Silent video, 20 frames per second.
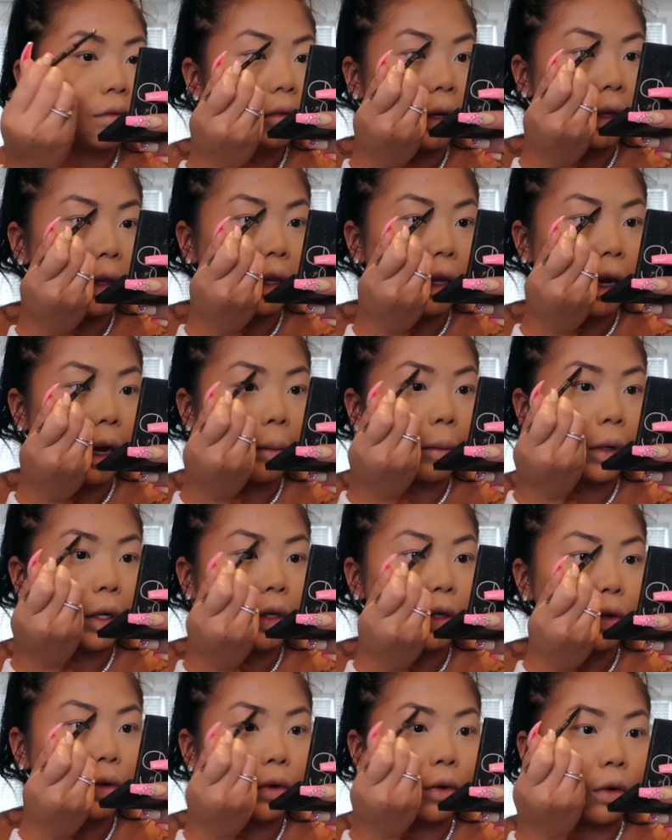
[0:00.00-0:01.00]
And then I'm
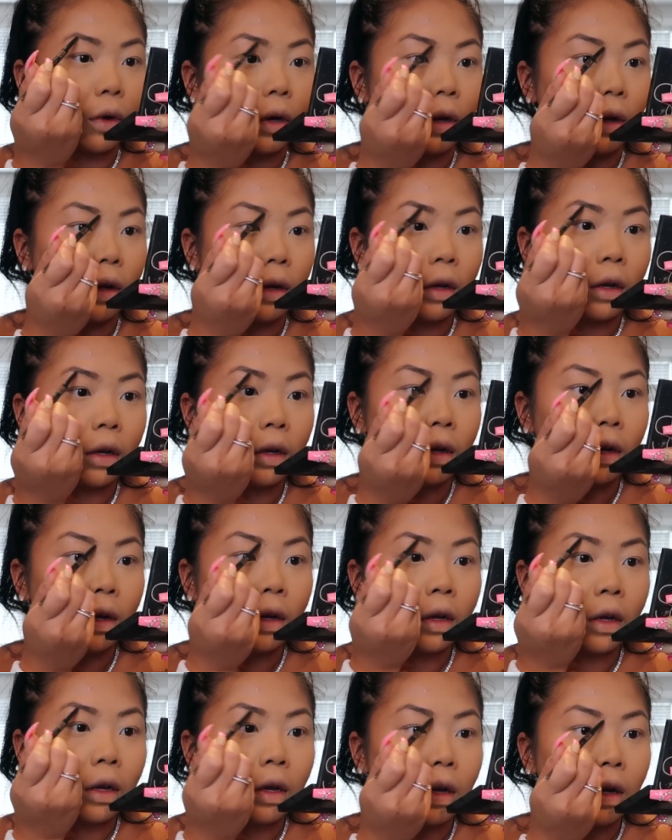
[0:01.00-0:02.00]
gonna do
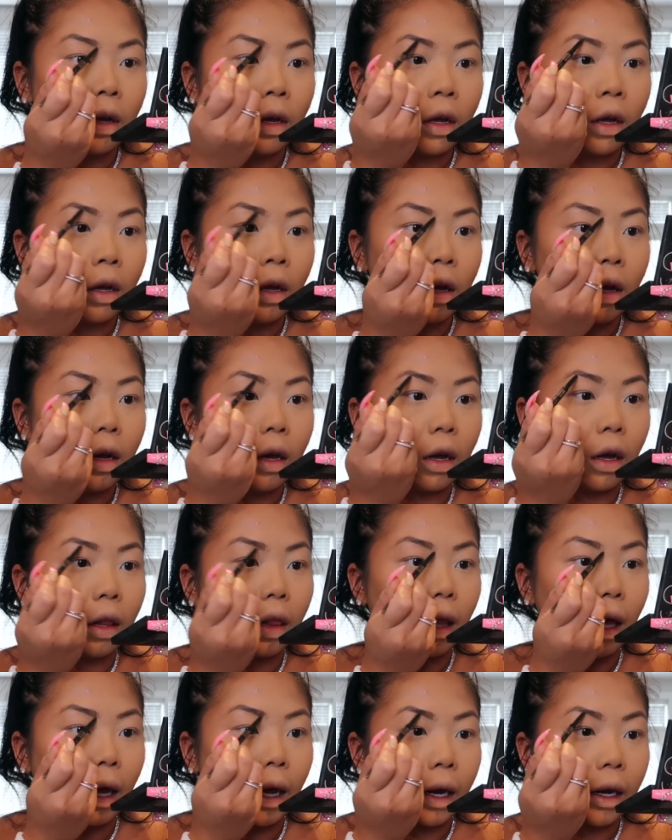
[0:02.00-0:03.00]
a
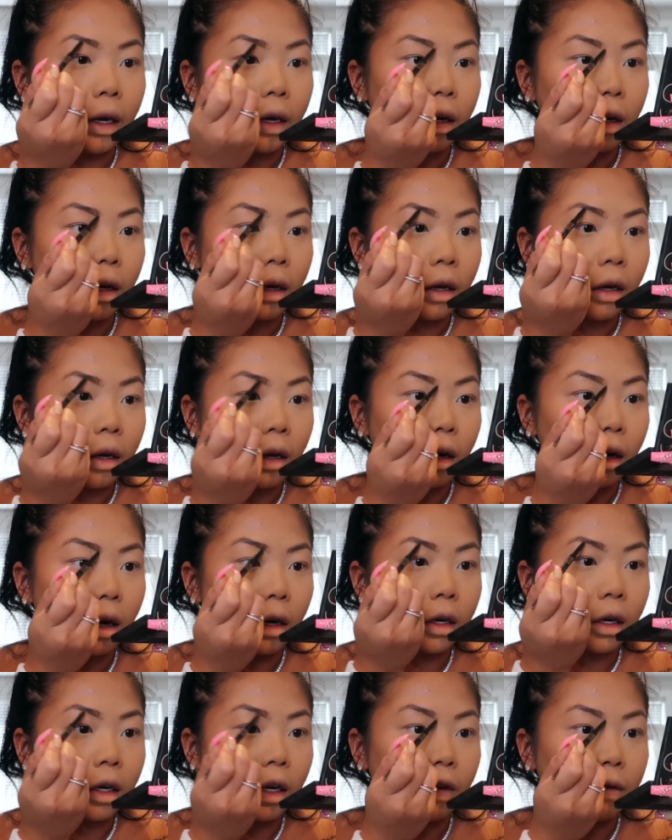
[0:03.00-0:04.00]
line
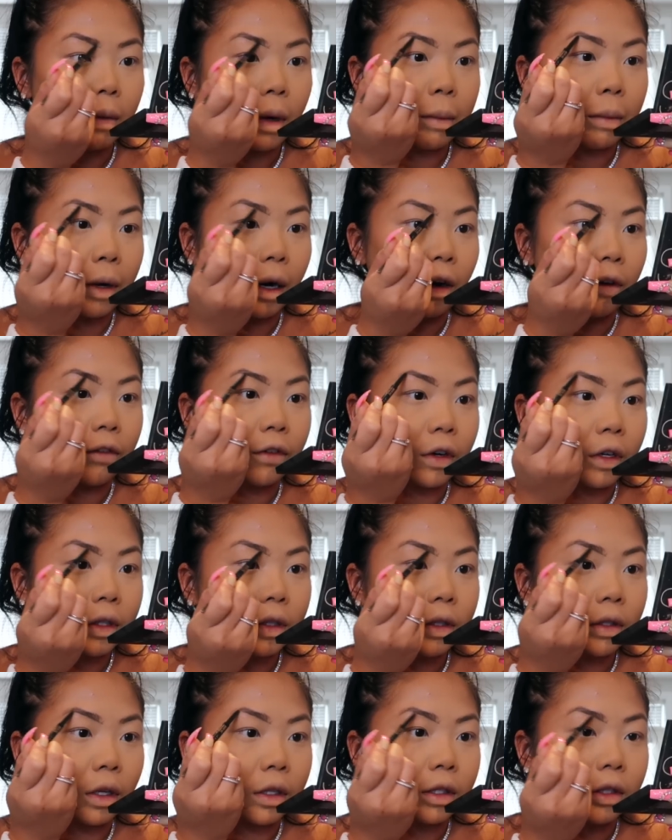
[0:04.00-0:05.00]
underneath my brow
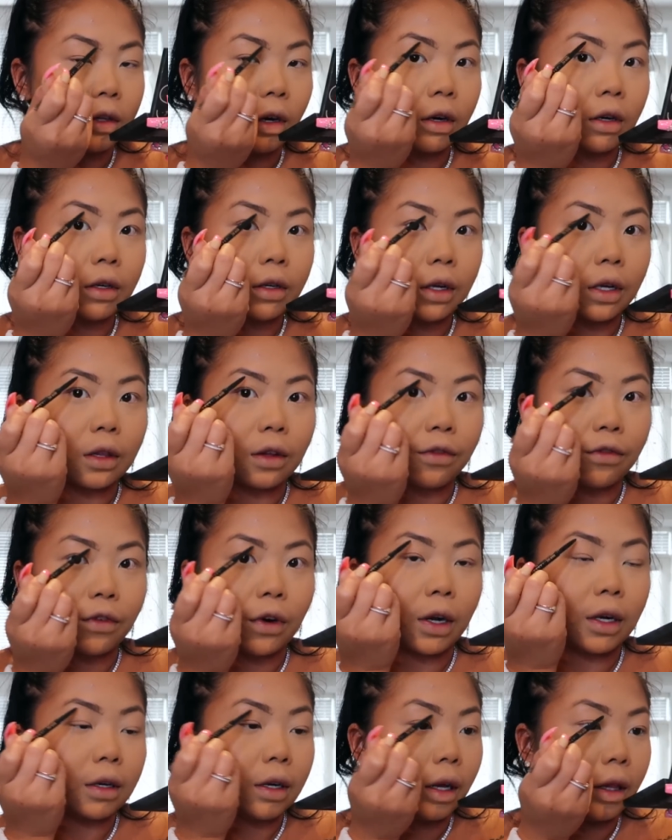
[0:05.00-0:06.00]
first. So I start in the
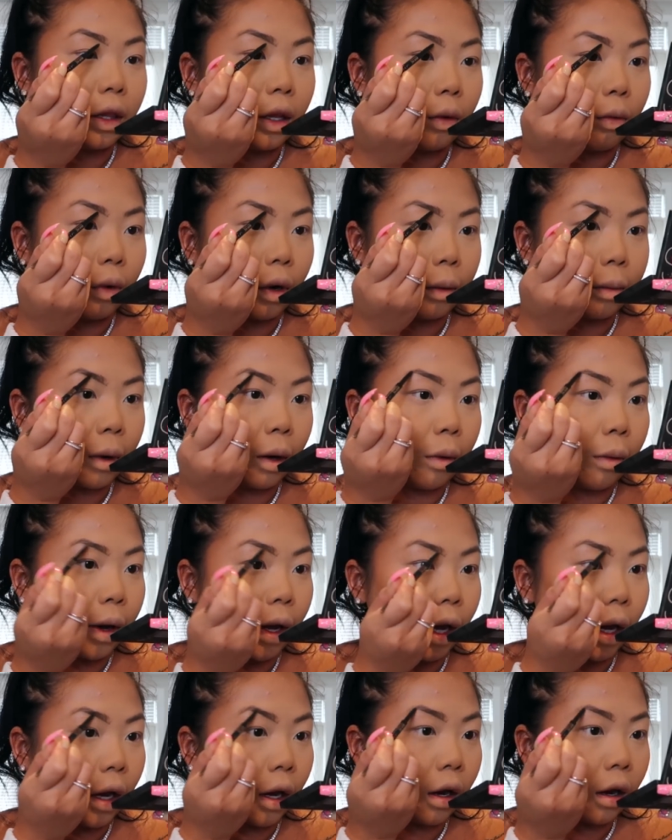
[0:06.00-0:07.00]
front and then work my
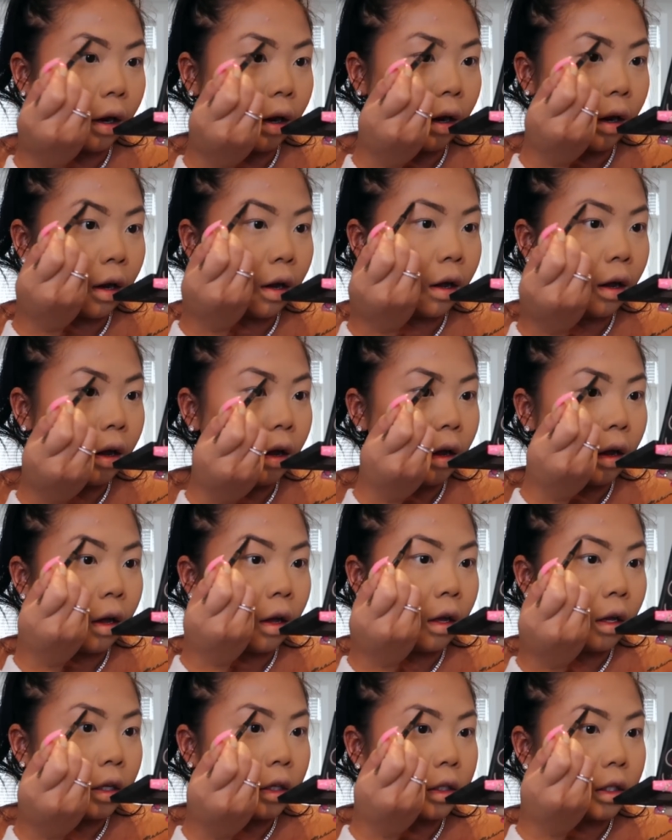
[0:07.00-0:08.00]
way
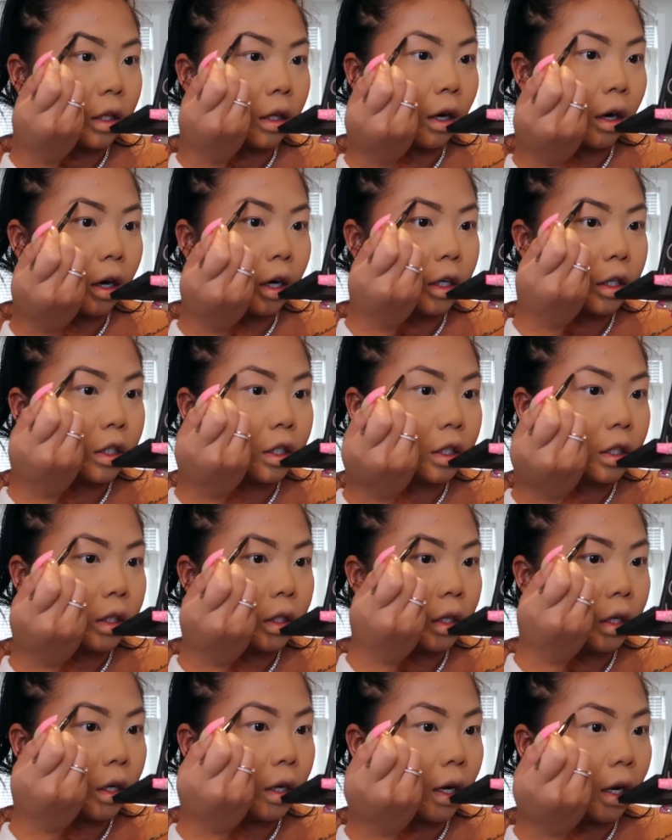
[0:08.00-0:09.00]
to the
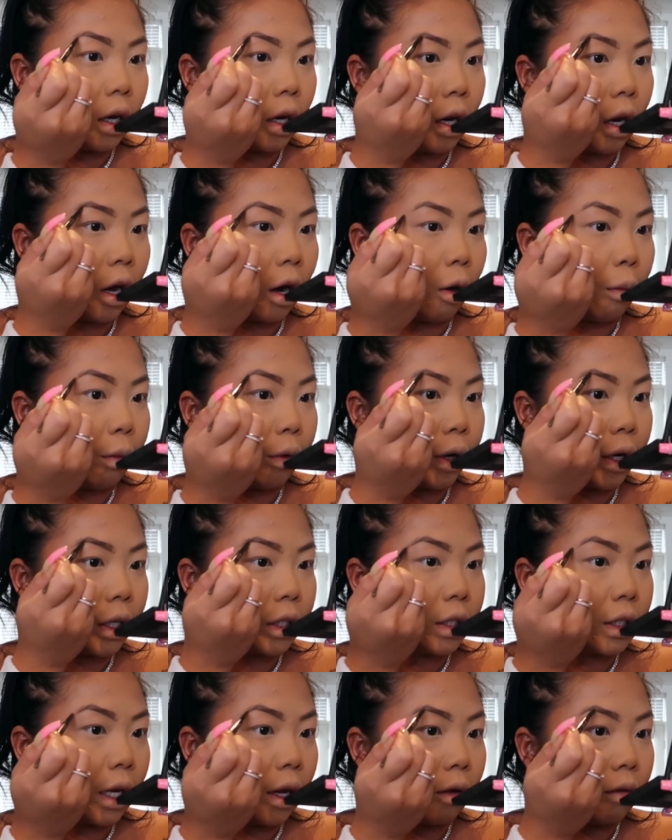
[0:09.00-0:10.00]
arch, and then I'll bring
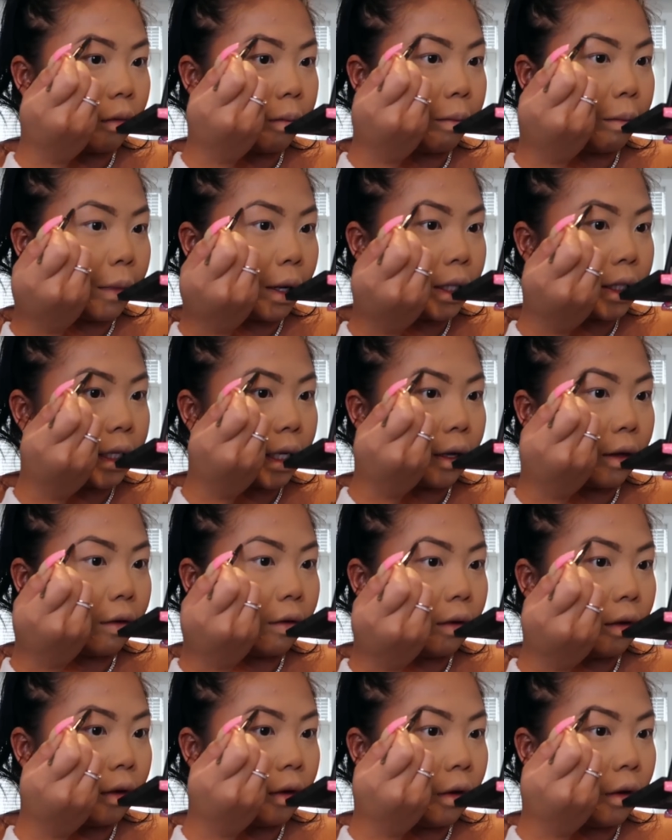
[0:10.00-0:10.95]
it down my tail.